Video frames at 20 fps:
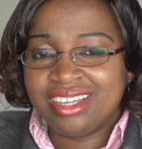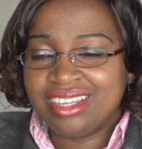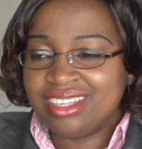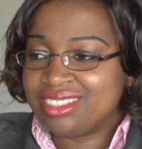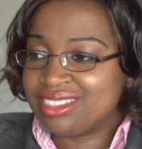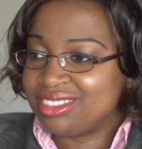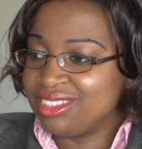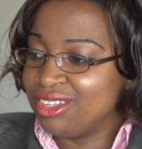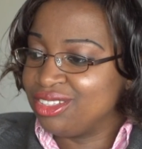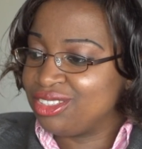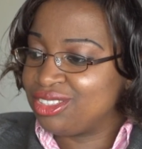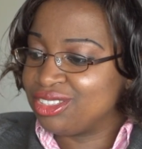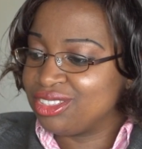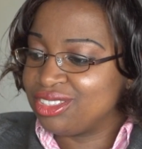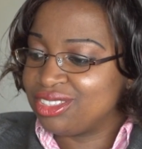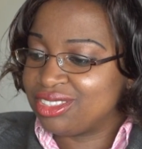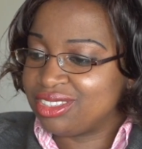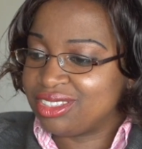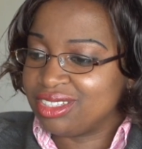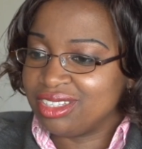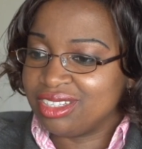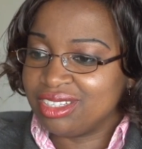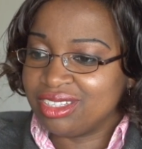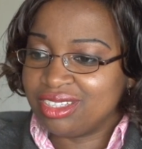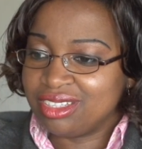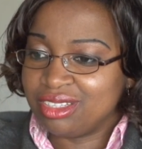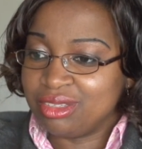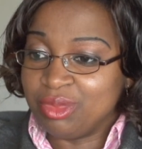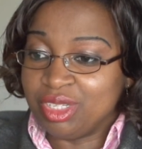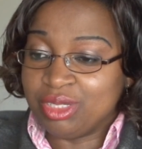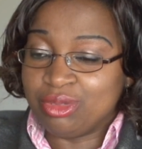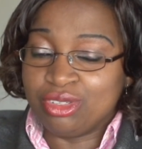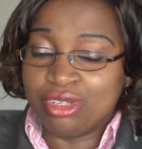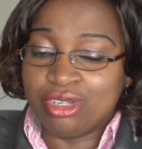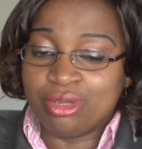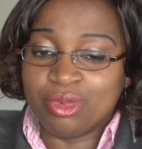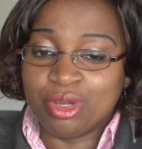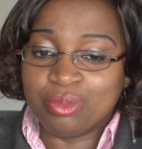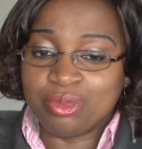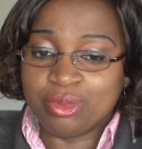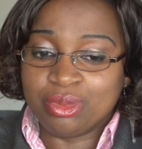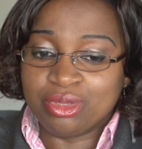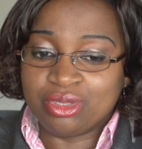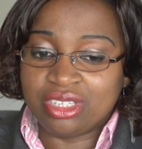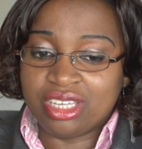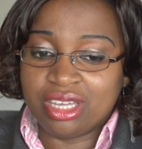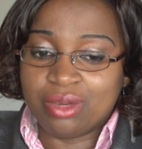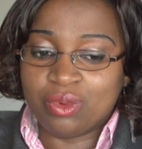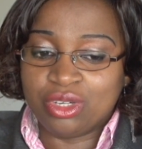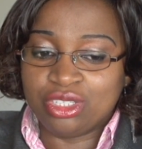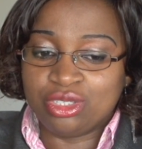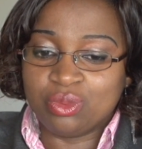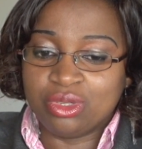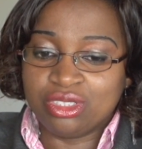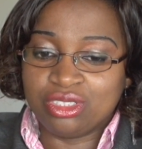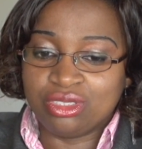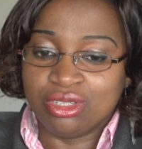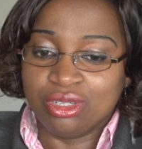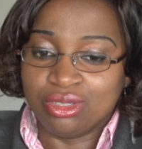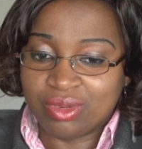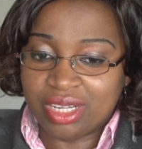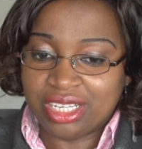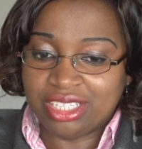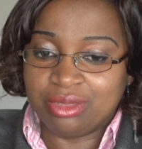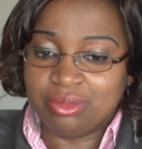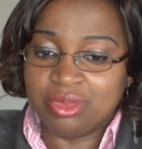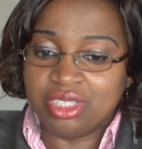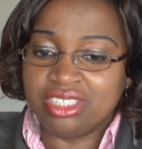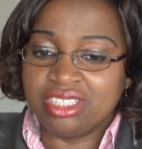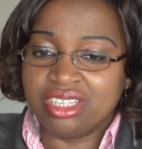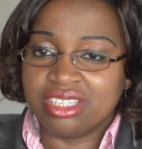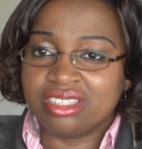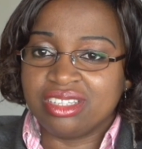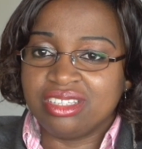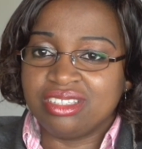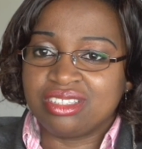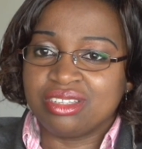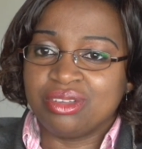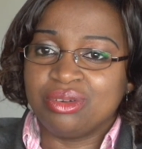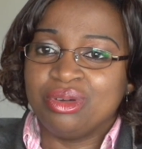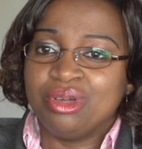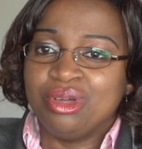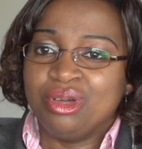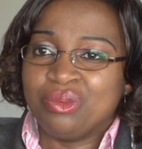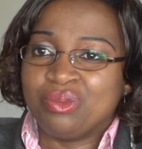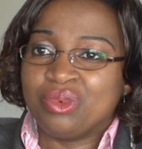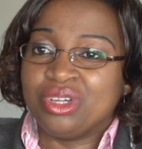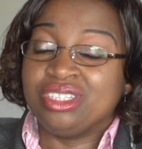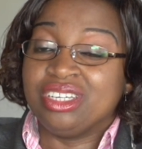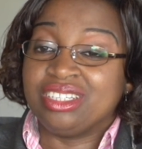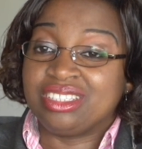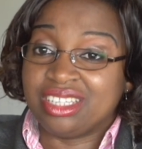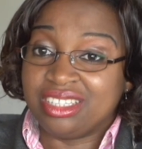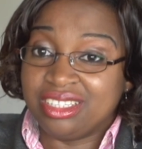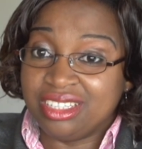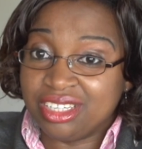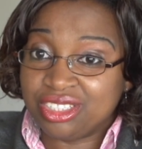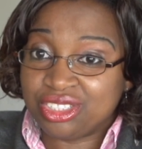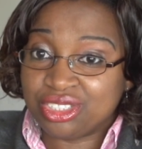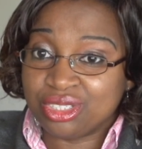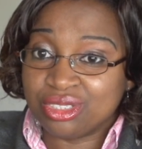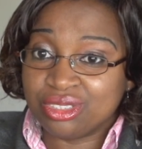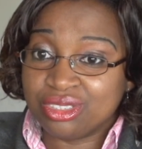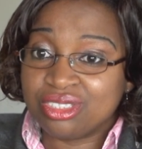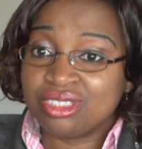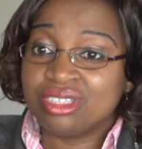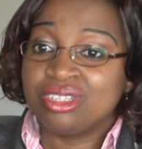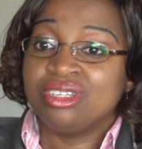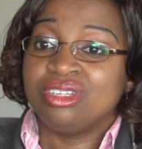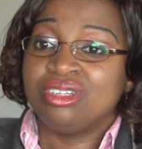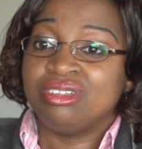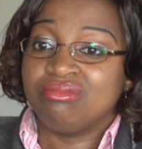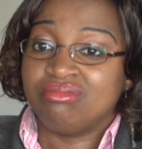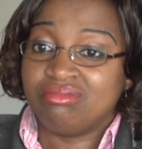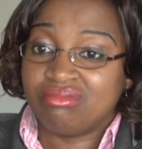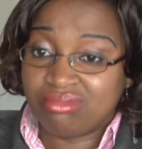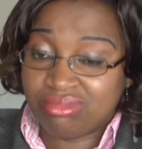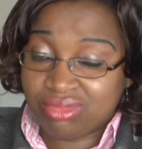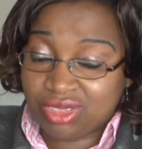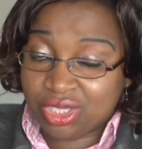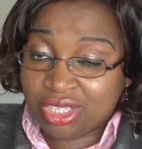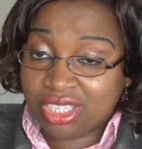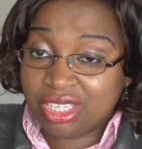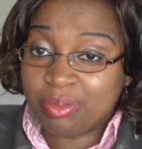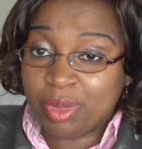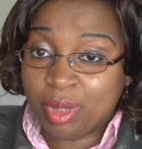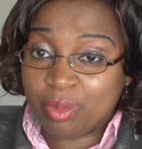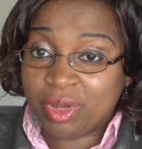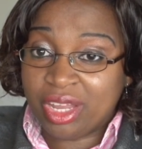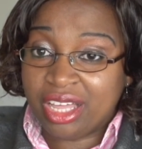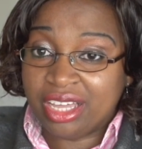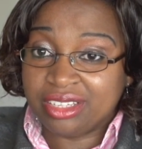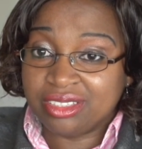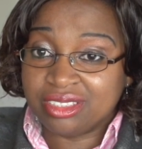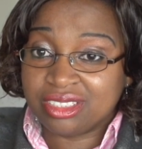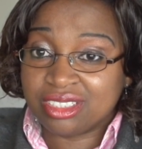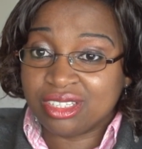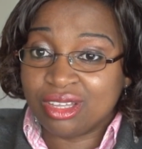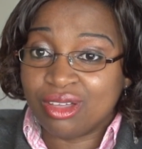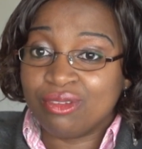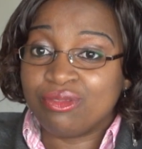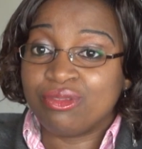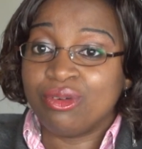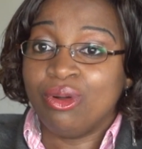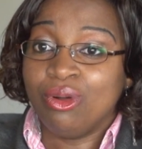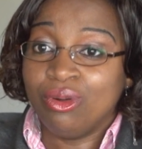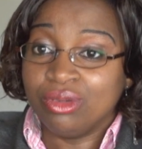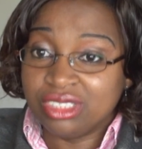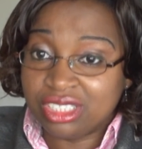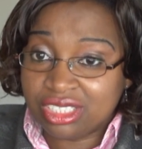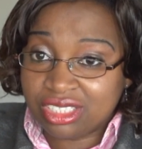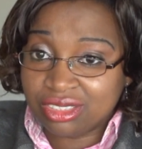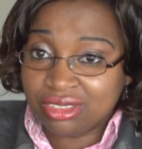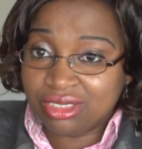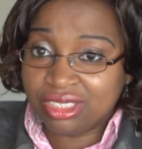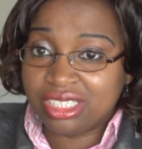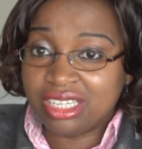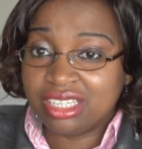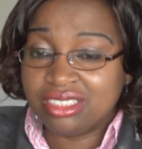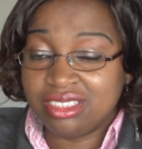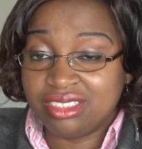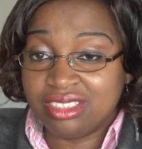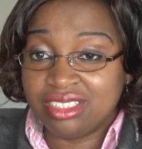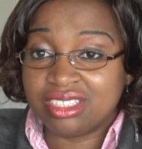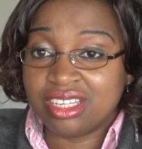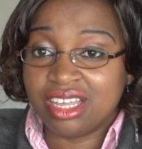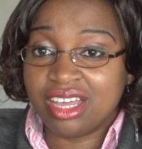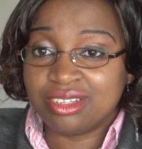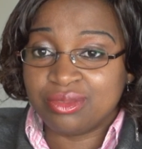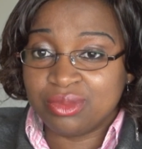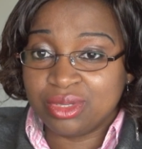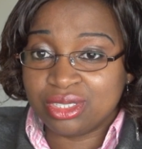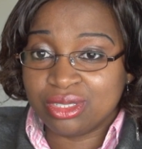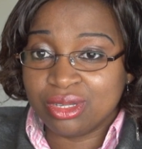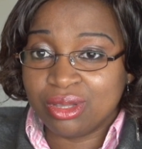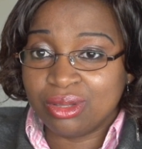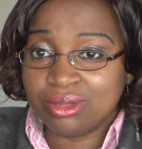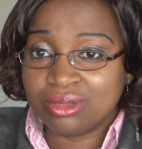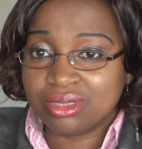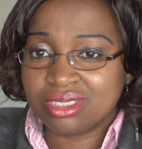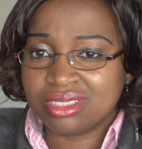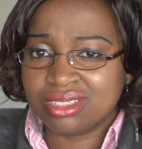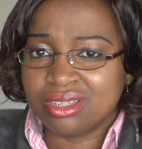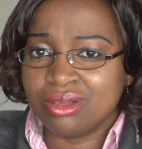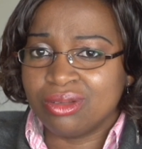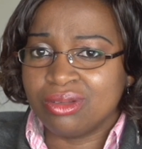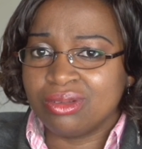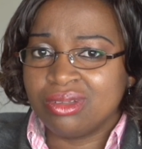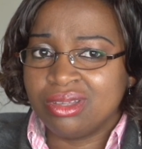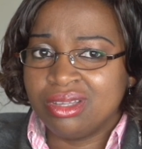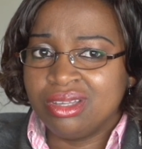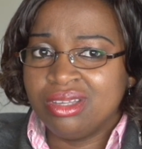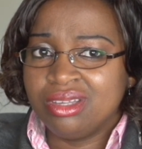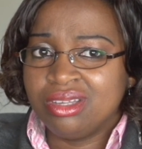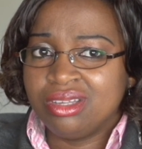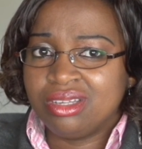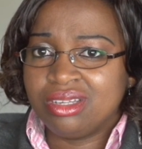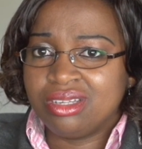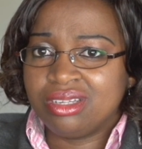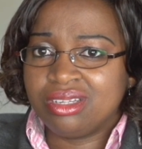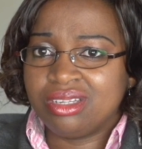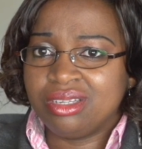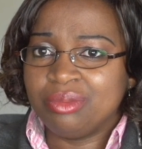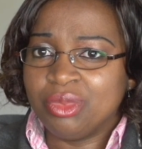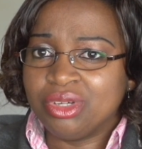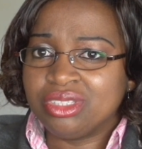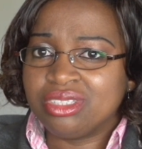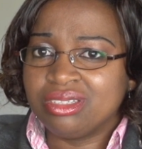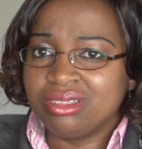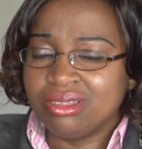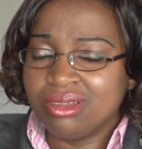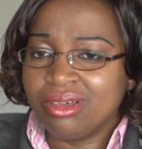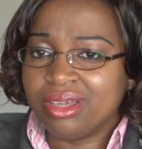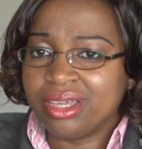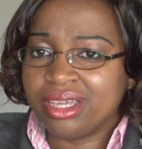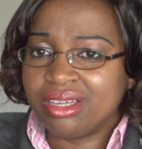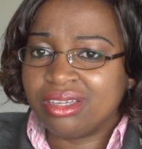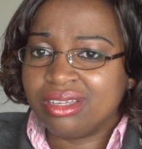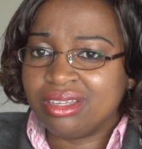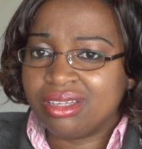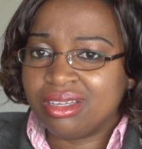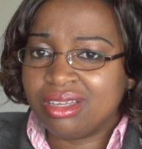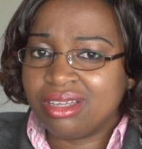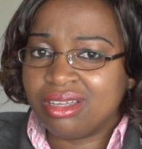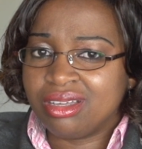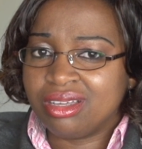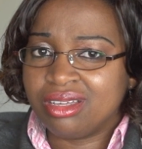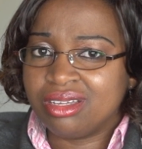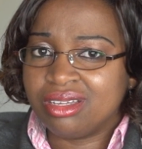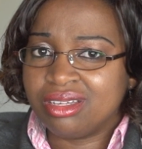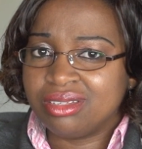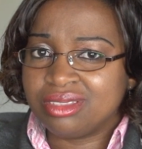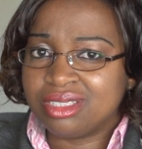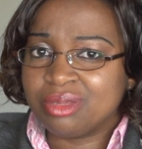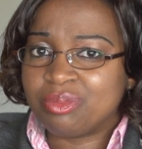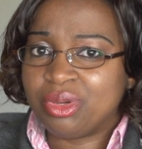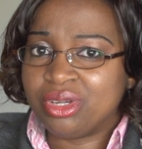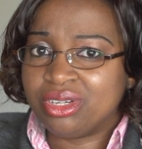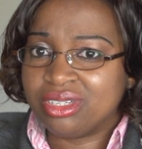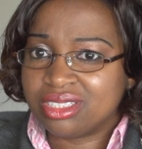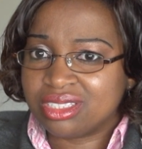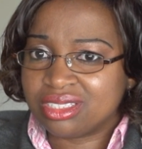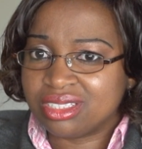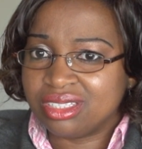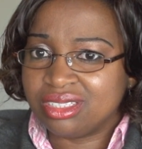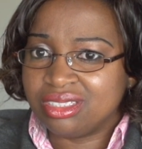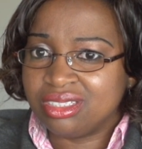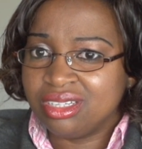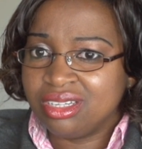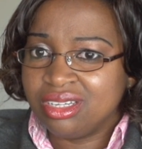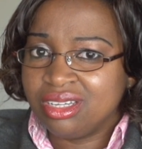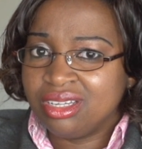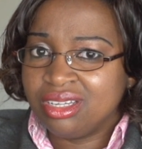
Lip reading: It's not just, you may not be able to get what you want to done right immediately. So when you're tenacious, you keep applying yourself until you get the desired result. So a modern lawyer is a person